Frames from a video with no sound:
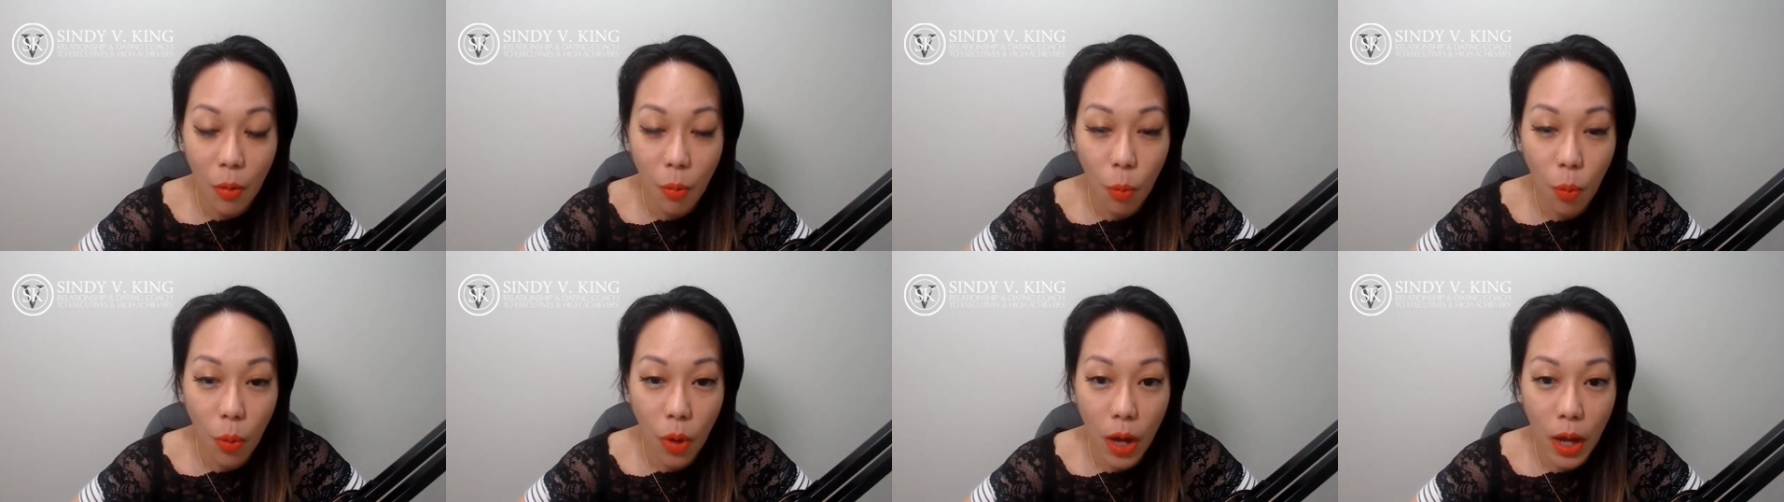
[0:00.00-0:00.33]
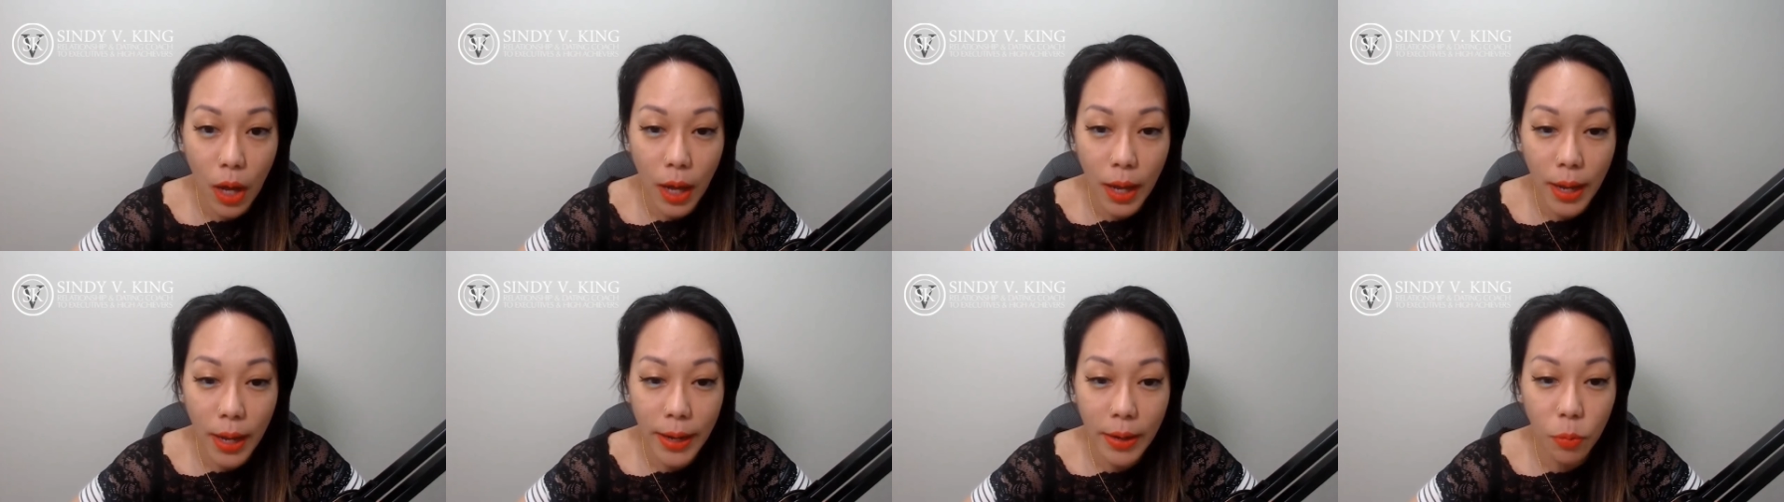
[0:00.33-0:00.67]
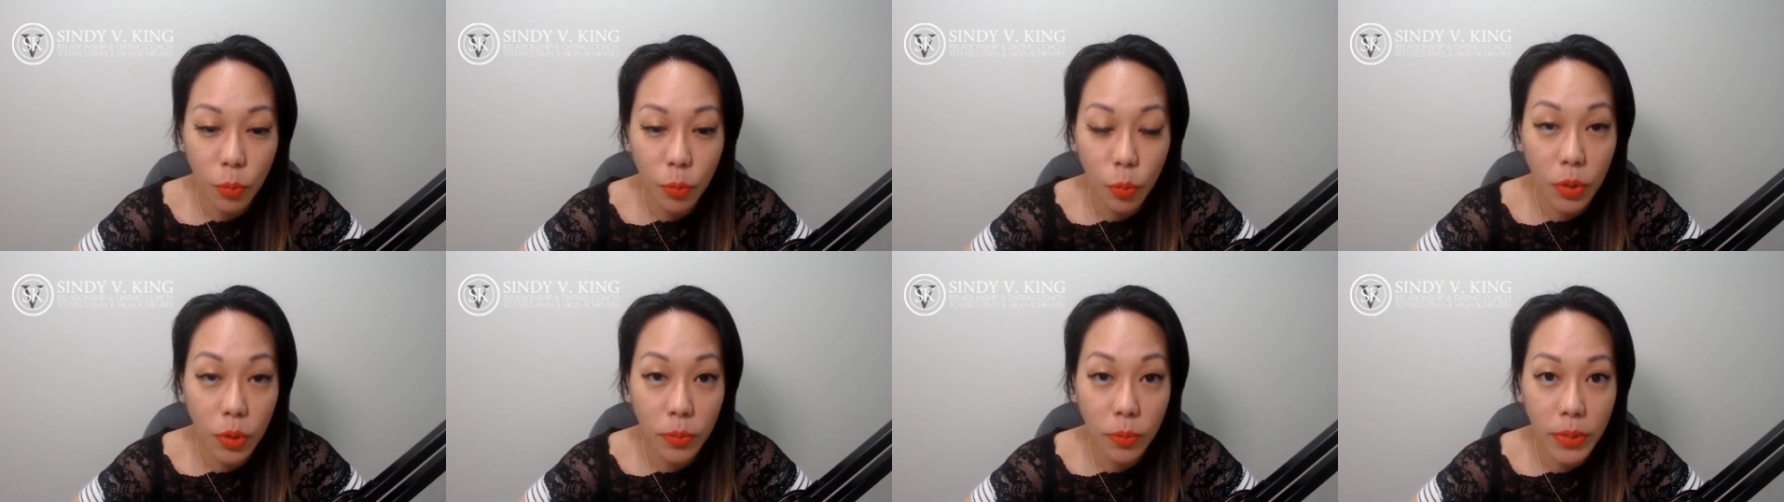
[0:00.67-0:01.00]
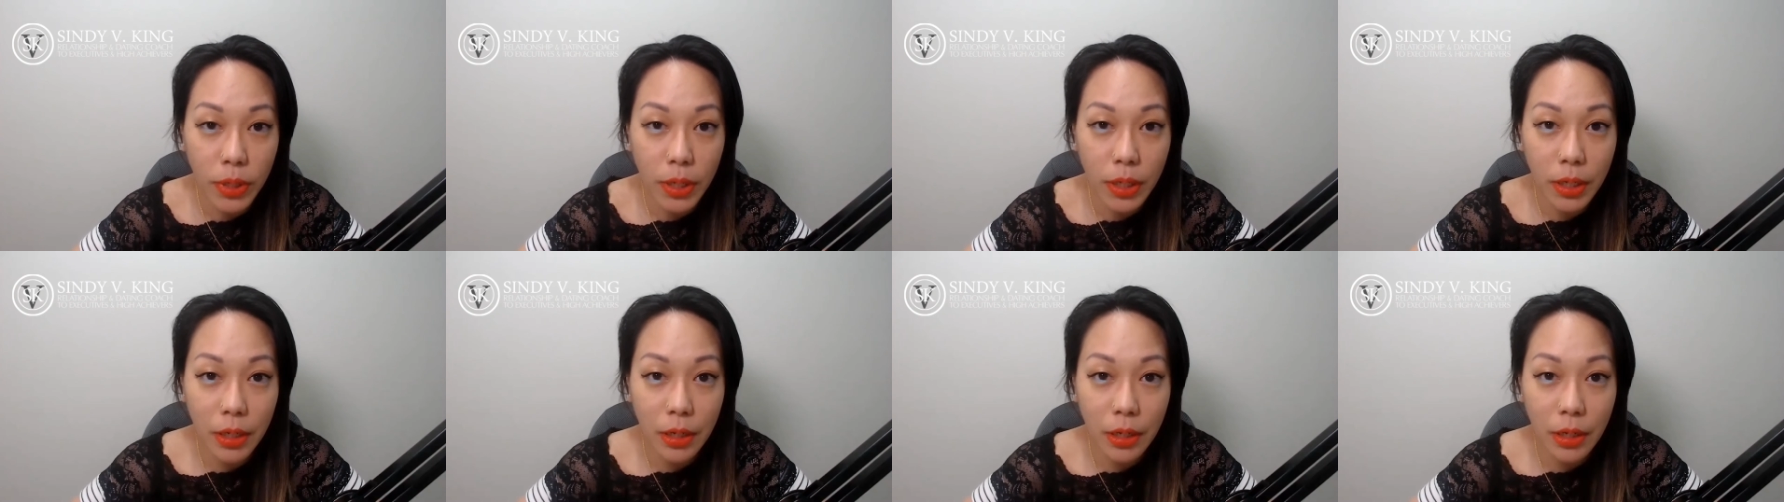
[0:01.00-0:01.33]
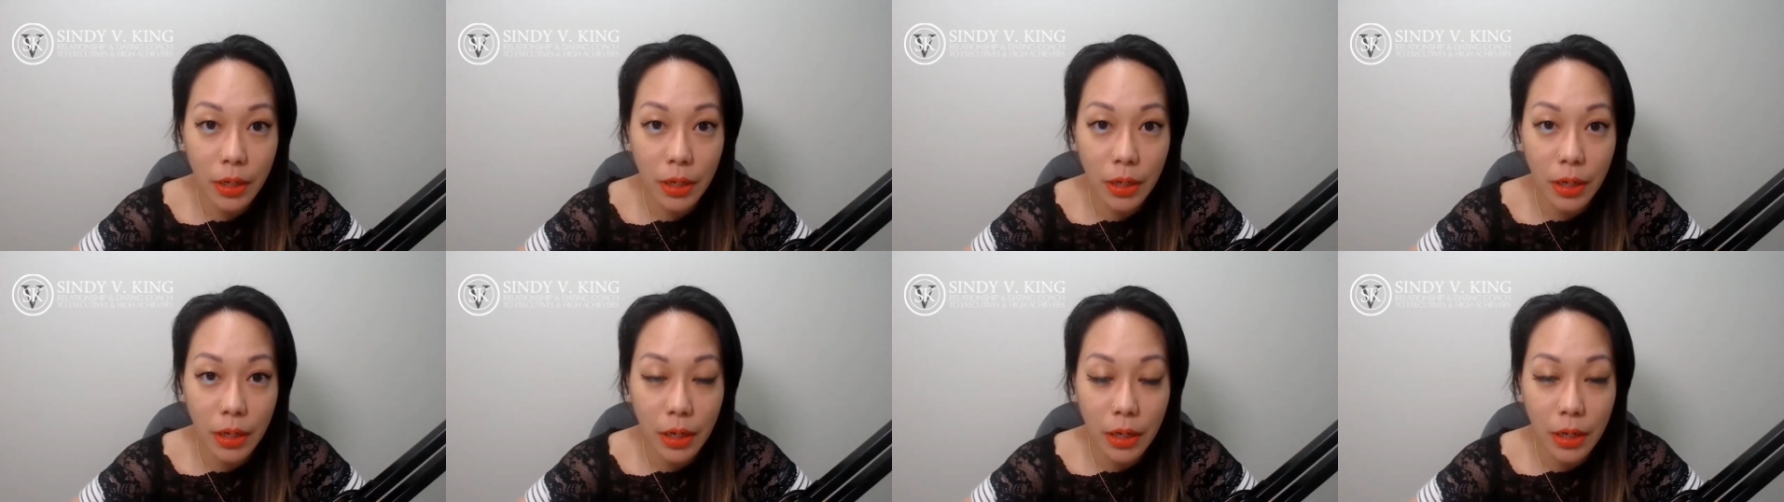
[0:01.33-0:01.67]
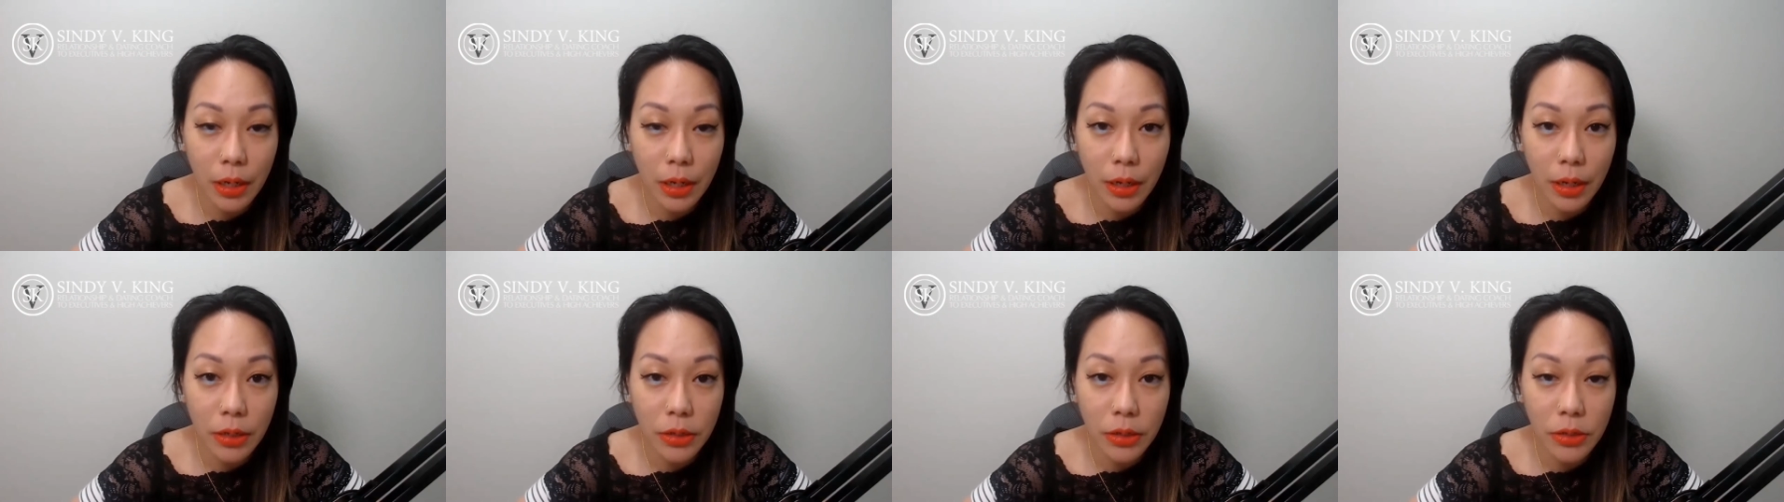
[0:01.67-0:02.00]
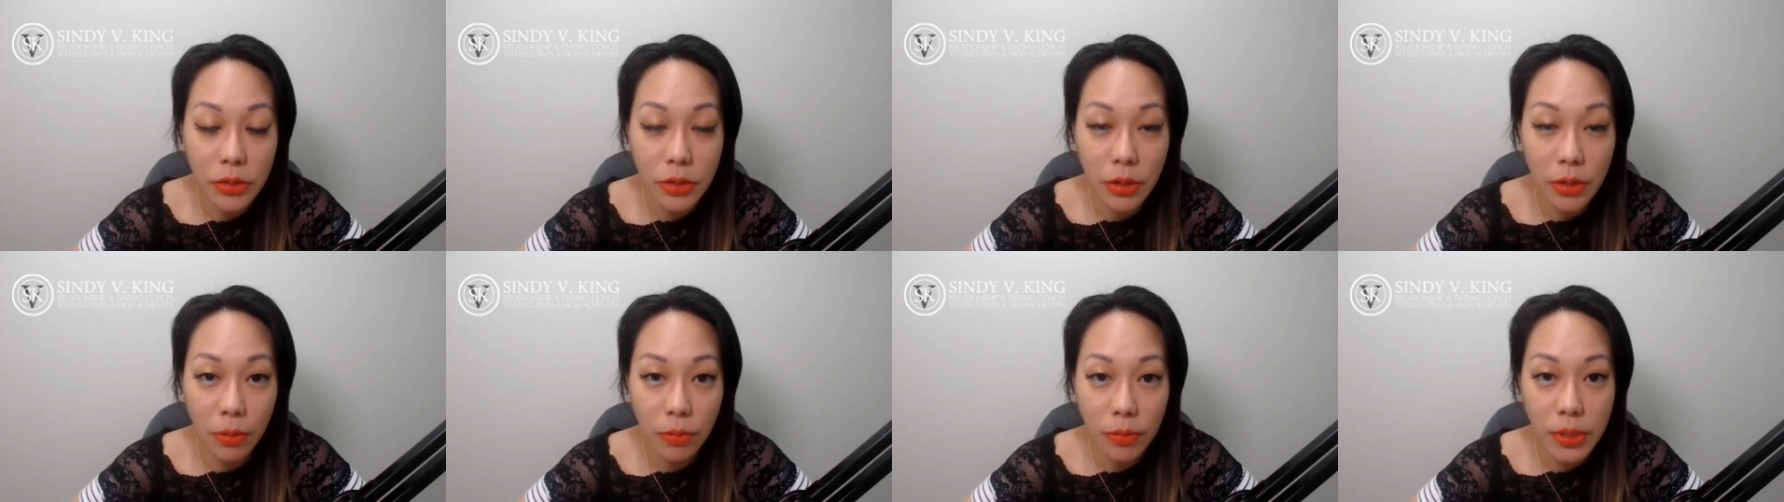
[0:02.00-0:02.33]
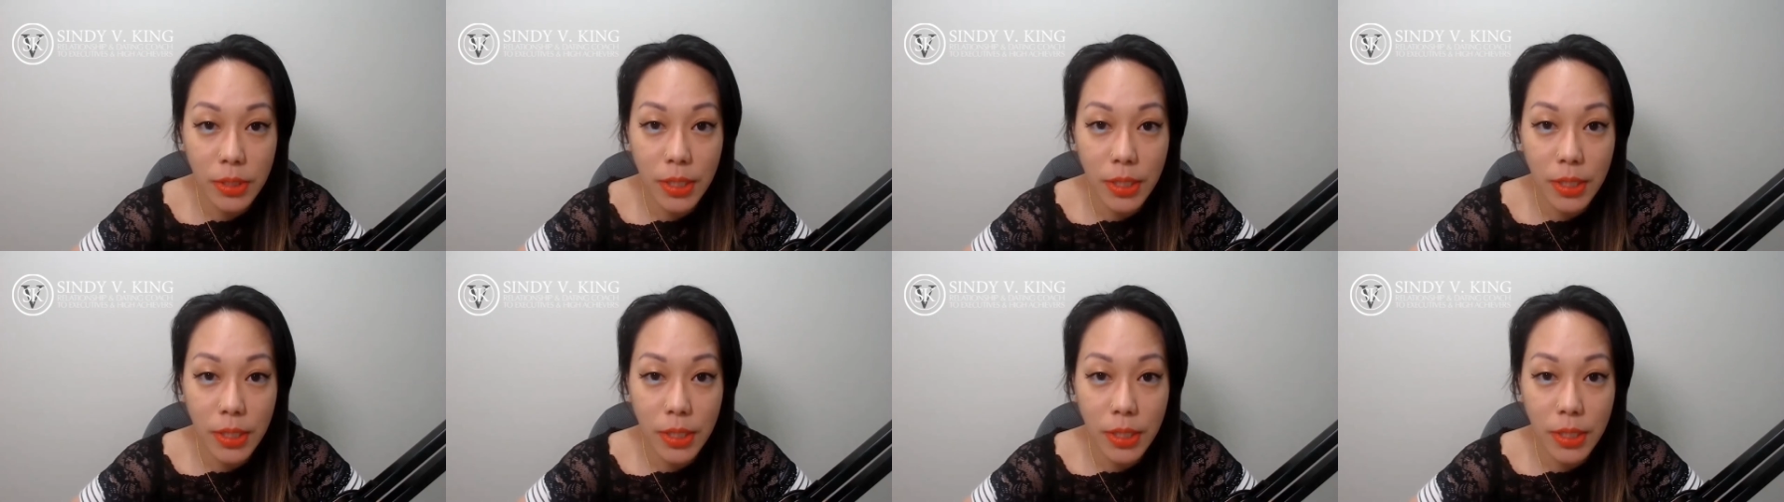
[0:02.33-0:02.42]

why women don't